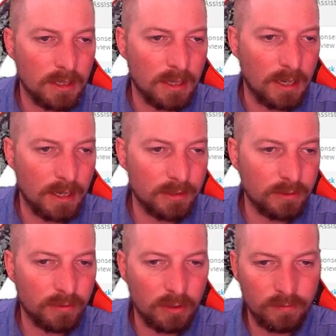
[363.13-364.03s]
On
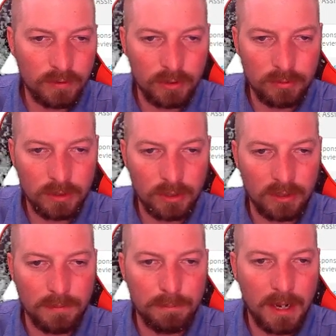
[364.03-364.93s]
default view, you're
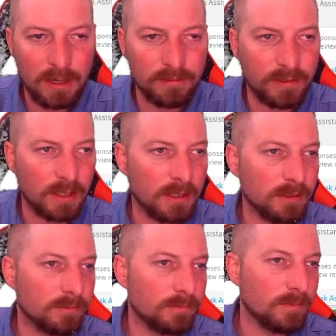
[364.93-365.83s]
going to modify,
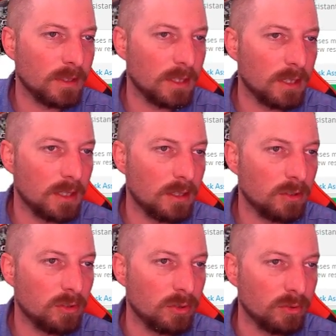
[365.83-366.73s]

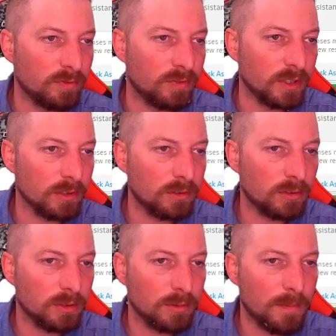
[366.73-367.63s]
choose
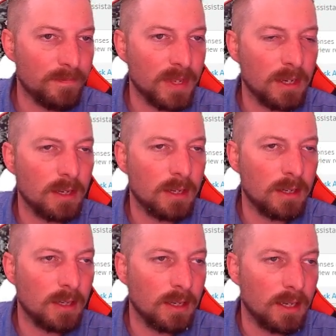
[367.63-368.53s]
fields,
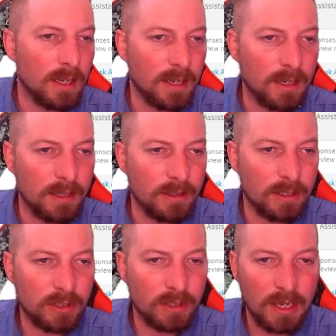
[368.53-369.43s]
and
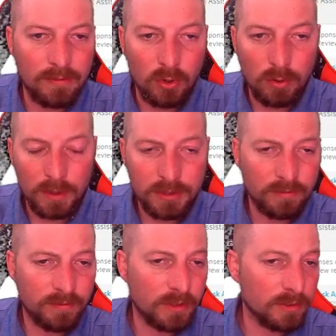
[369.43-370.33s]
it's going to have a whole bunch
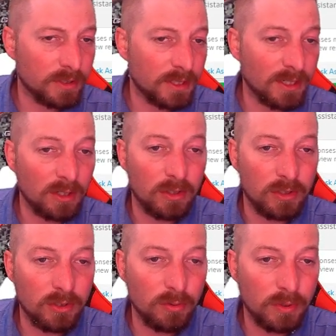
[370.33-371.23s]
of fields in here.
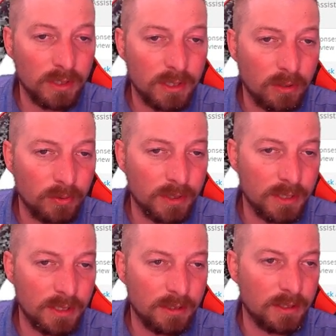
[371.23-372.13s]
You really only
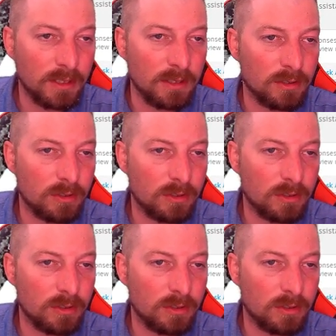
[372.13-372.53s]
need these.